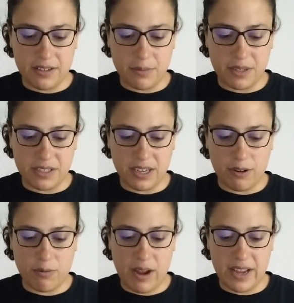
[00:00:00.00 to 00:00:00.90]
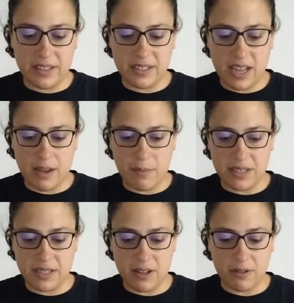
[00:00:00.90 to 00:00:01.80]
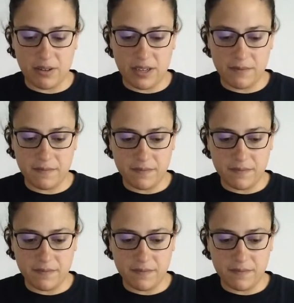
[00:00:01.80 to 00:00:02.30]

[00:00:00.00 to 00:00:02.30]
So I'm going to stick it right inside my celery.